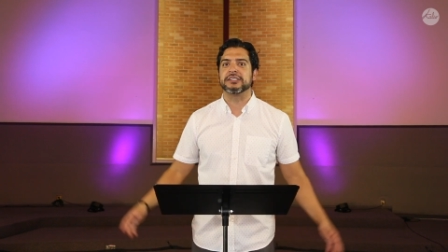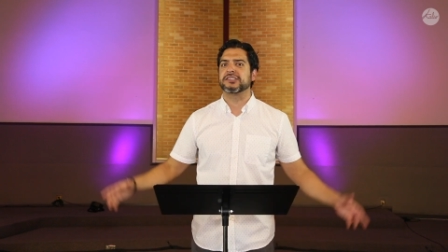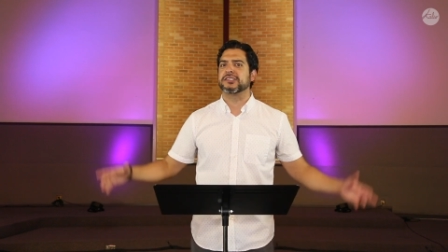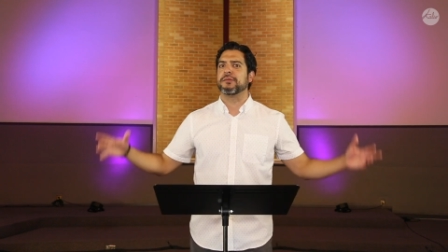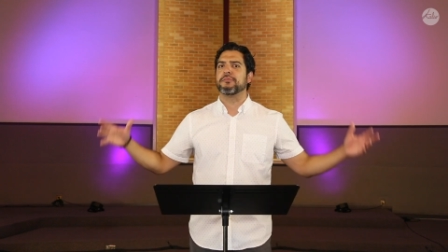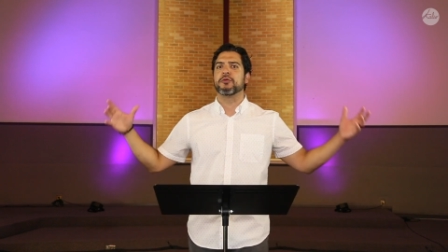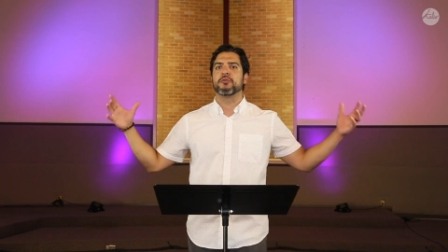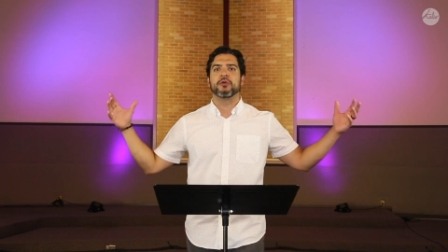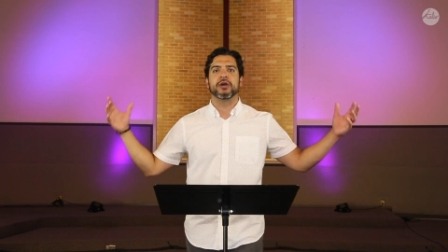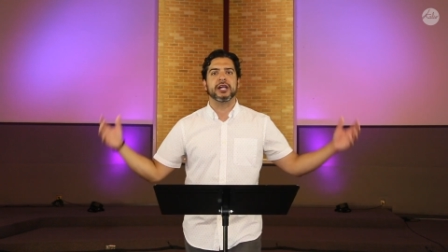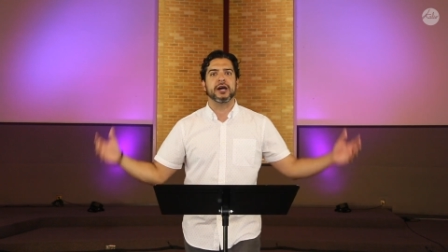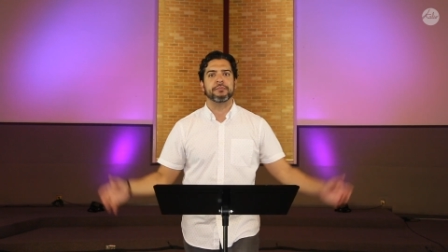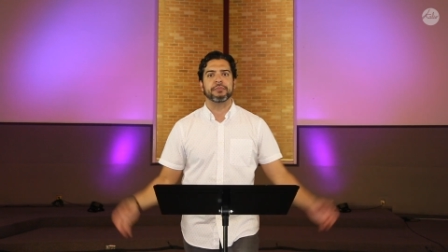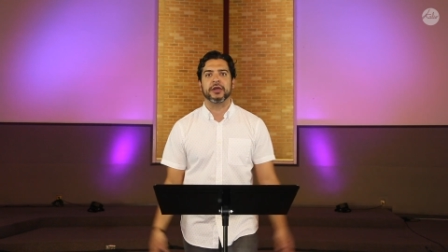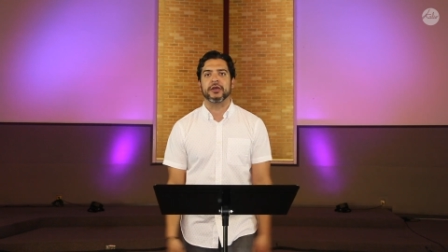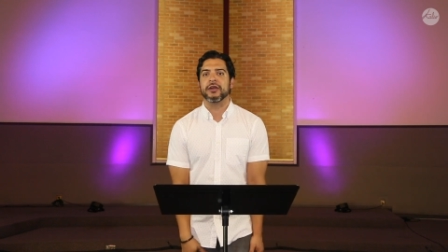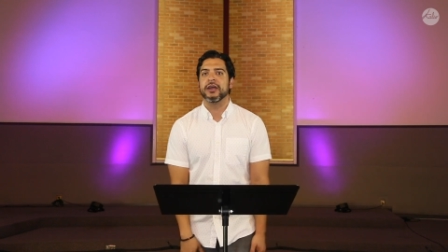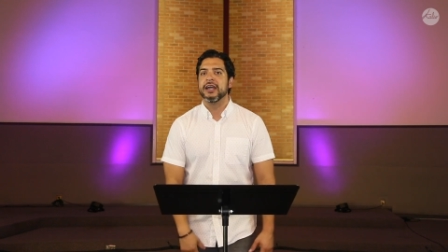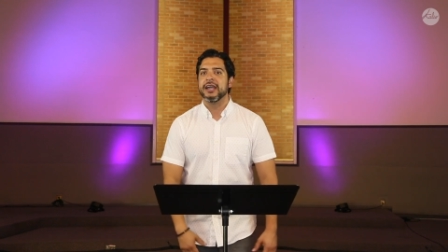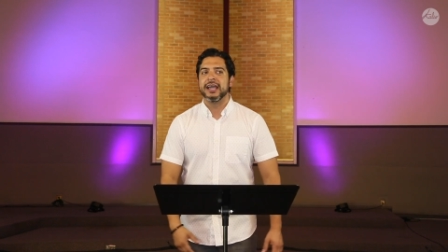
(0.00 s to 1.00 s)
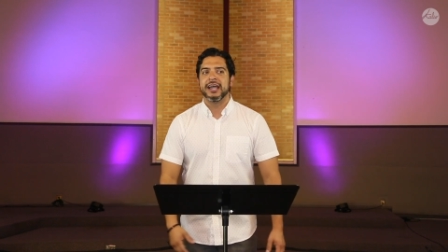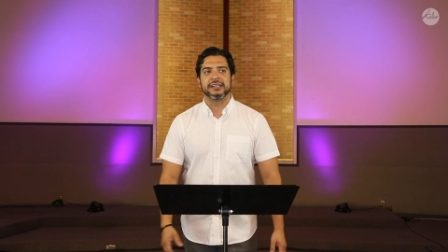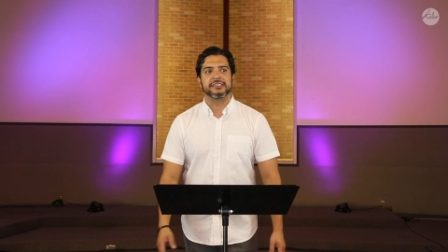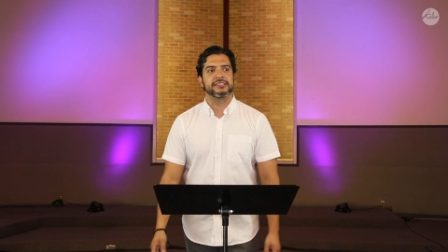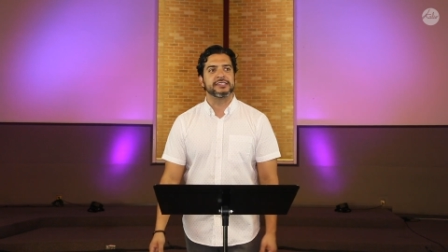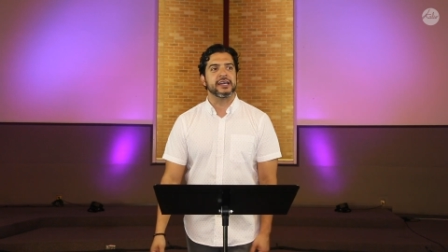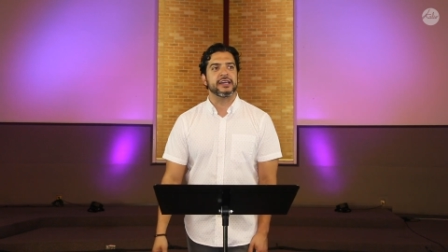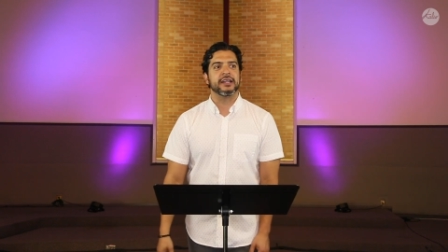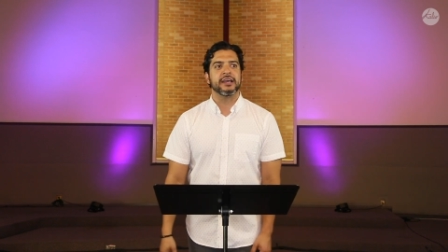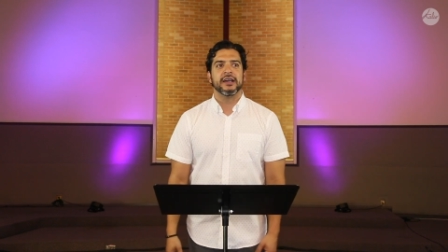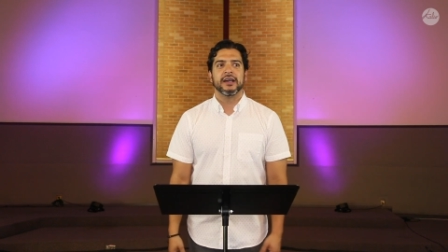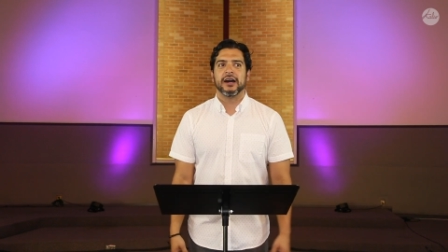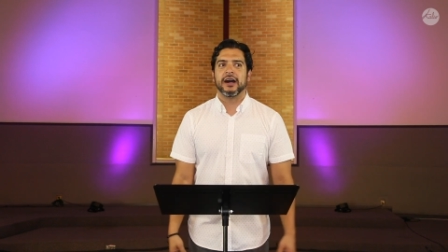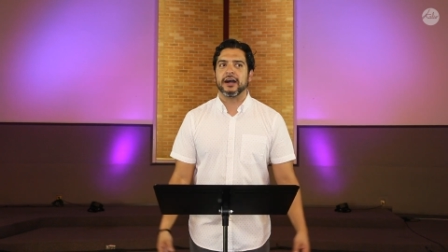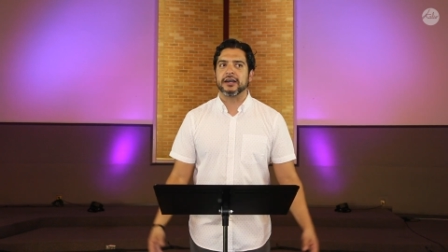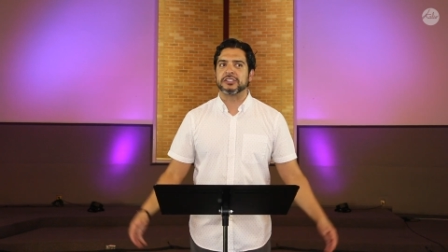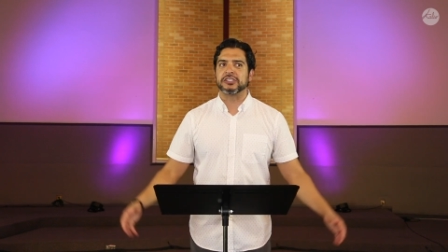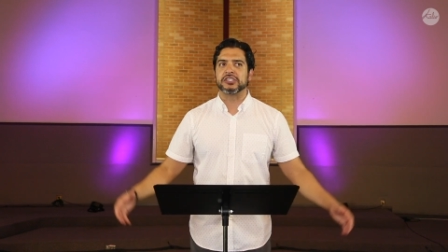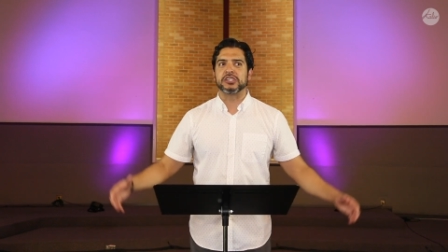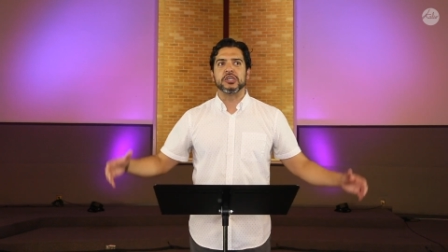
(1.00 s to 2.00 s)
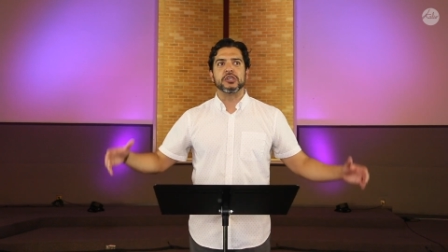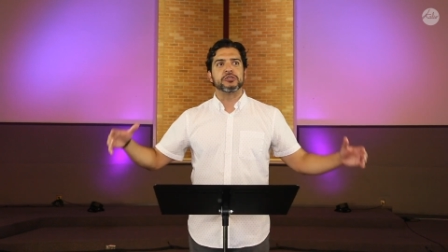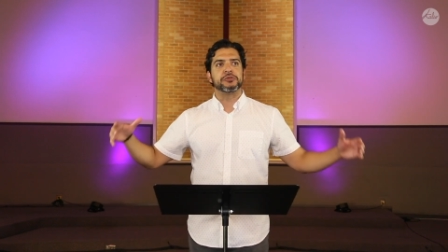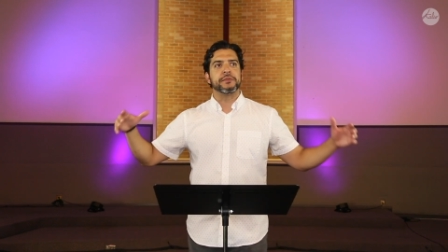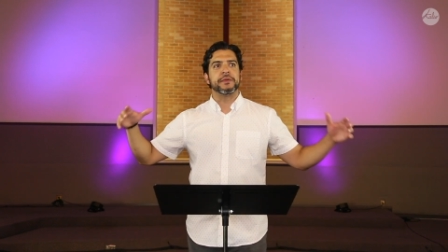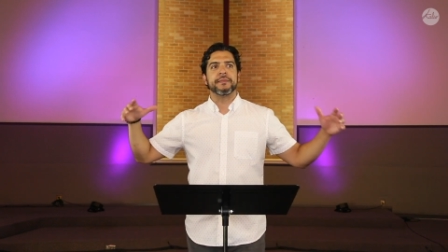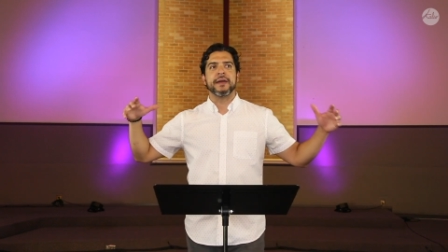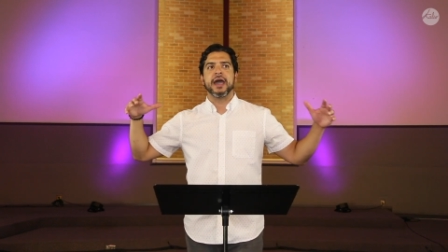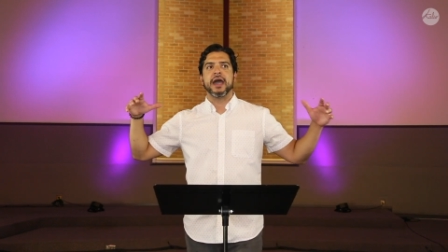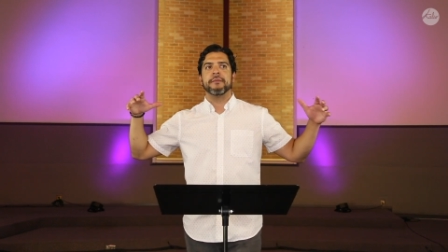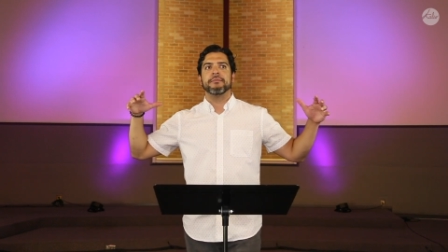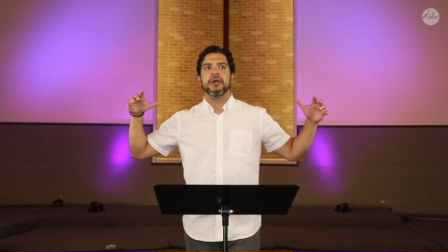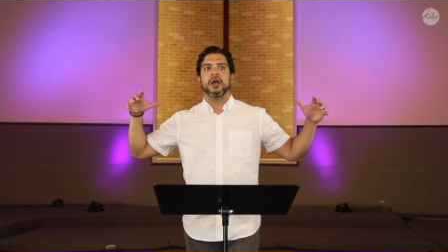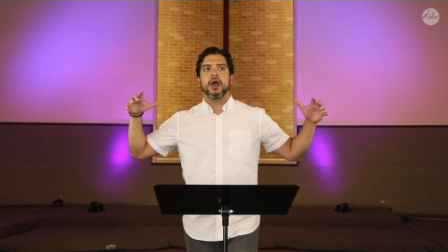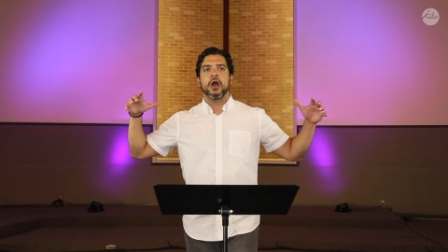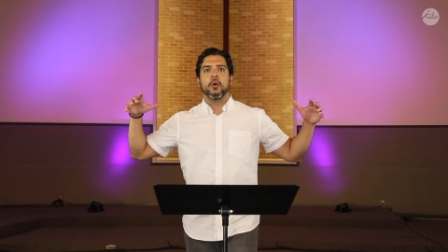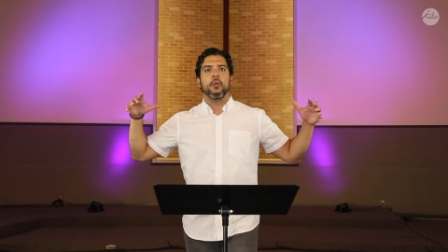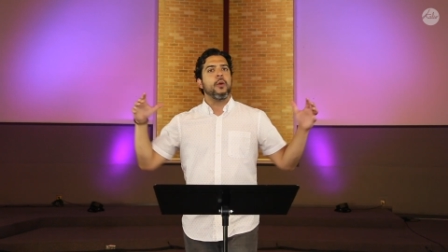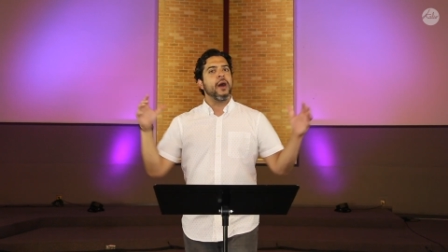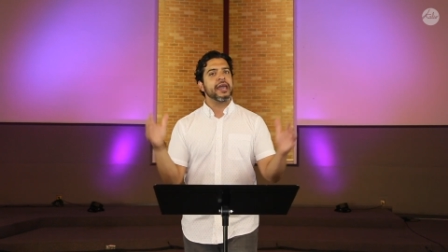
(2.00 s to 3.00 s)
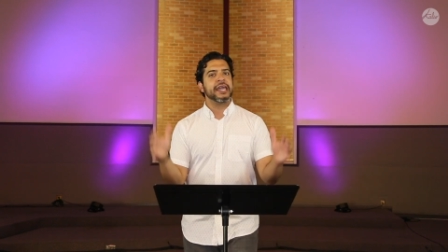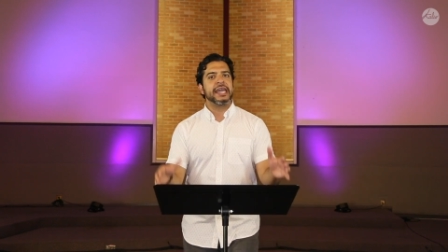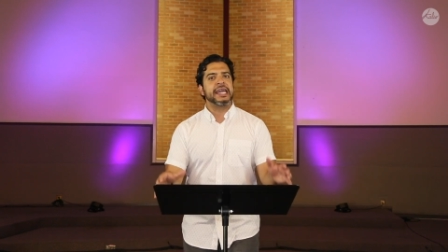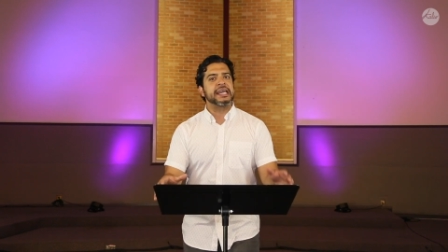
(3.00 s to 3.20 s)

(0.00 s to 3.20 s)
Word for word: someone went up there and said, uh, excuse me, ma'am, why